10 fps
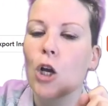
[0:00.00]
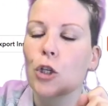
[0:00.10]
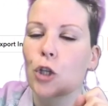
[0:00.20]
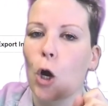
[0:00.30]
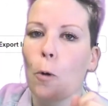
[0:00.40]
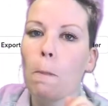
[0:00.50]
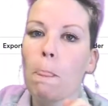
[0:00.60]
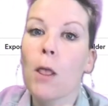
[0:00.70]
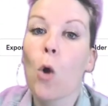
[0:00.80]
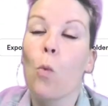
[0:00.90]
So
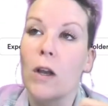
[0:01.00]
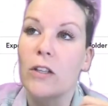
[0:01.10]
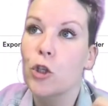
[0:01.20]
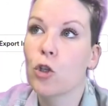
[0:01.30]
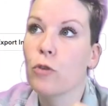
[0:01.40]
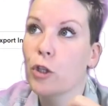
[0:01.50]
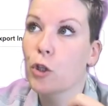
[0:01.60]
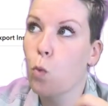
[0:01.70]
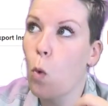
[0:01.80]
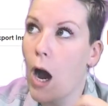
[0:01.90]
when students
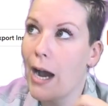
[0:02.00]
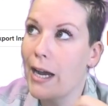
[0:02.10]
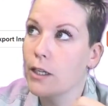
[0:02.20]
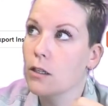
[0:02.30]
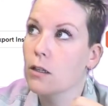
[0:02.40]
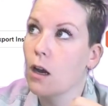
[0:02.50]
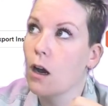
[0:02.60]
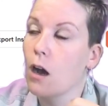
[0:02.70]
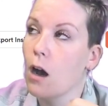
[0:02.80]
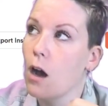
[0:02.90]
want,
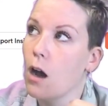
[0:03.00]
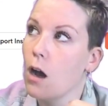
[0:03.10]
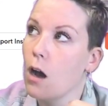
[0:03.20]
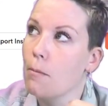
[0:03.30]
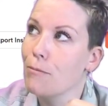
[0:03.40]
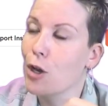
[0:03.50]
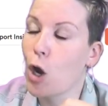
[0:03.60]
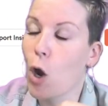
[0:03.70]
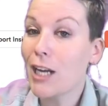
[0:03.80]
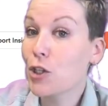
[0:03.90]

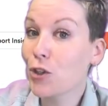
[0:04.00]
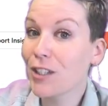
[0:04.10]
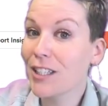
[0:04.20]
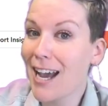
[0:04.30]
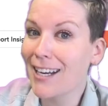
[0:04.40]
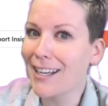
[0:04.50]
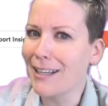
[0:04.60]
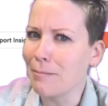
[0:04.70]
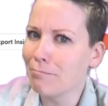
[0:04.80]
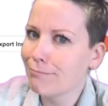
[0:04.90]
I turned that
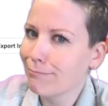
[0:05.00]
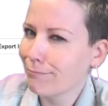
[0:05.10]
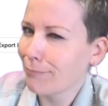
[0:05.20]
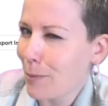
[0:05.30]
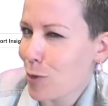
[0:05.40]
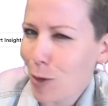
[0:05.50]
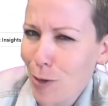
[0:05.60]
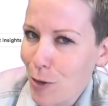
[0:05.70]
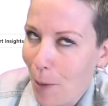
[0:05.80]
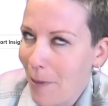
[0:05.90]
in. I'm sure
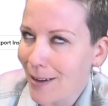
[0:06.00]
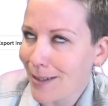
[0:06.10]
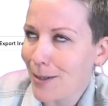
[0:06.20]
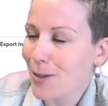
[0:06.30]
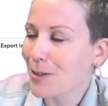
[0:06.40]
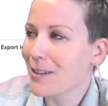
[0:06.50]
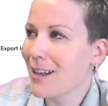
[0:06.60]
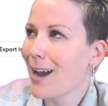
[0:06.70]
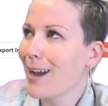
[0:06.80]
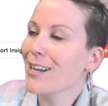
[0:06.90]
no one else has heard
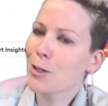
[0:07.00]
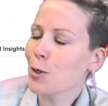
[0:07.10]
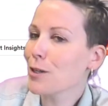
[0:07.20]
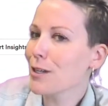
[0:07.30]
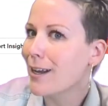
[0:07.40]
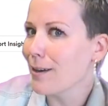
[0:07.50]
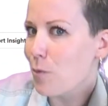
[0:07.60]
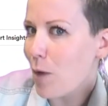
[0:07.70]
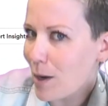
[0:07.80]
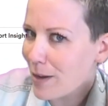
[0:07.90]
that. I turned it in.
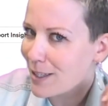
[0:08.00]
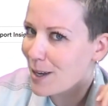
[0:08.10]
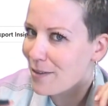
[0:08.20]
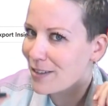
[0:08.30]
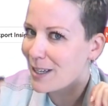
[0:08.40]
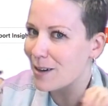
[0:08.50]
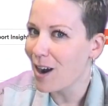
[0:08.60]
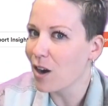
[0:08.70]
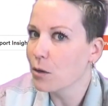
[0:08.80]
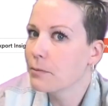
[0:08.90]
Why do I still have a
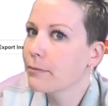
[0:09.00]
0?